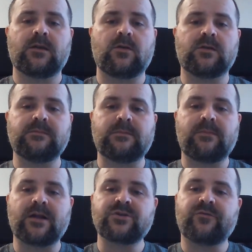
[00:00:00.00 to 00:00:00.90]
Called them a
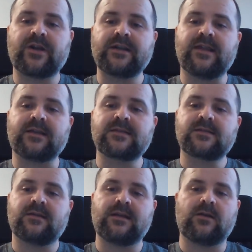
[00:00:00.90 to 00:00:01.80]
bunch of
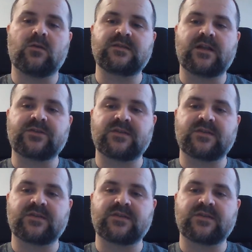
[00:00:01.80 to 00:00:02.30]
rednecks and all such